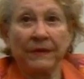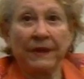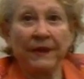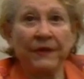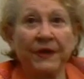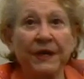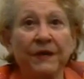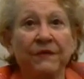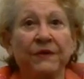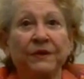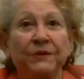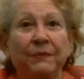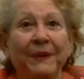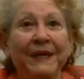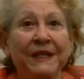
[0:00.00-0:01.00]
And think of the
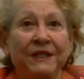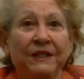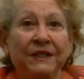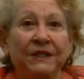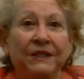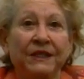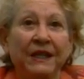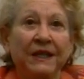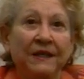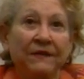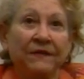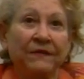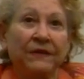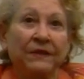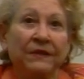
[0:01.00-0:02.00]
space it
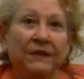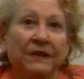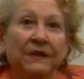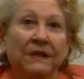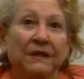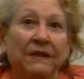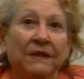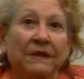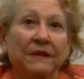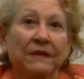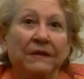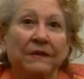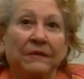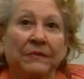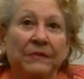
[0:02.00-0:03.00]
saved.
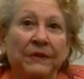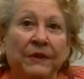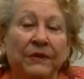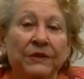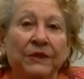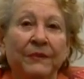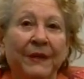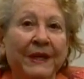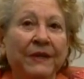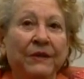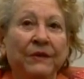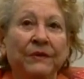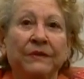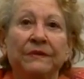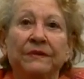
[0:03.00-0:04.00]
Oh, yeah. Because the
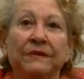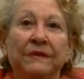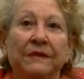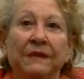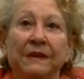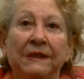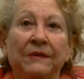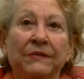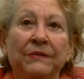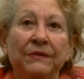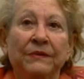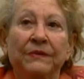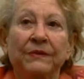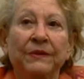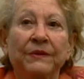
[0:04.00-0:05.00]
mail
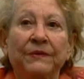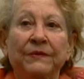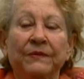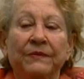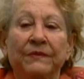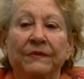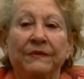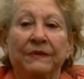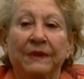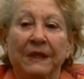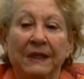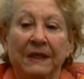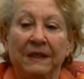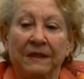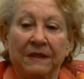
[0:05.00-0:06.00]
would have
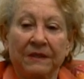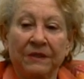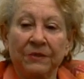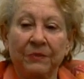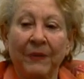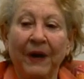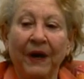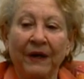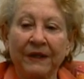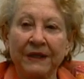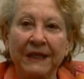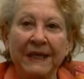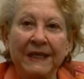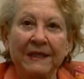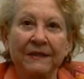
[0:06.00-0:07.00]
just bogged
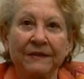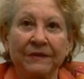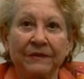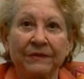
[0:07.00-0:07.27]
down.